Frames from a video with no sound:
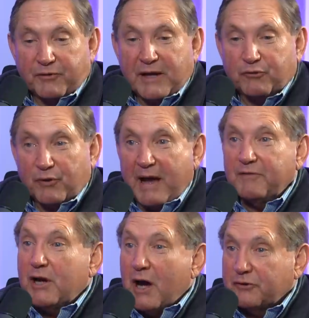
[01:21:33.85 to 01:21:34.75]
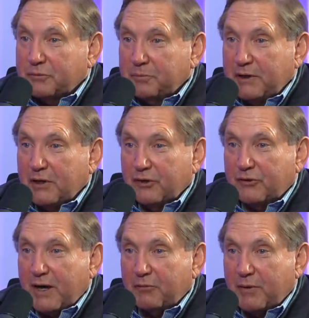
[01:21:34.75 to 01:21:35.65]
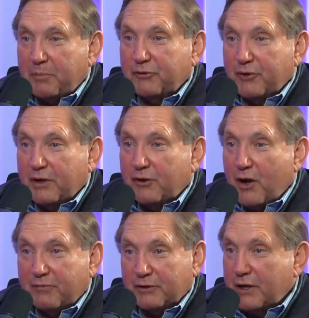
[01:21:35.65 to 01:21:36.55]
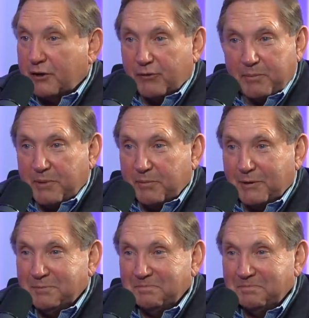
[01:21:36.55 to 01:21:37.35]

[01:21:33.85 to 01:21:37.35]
thanks for having us, because I represent an awful lot of great people.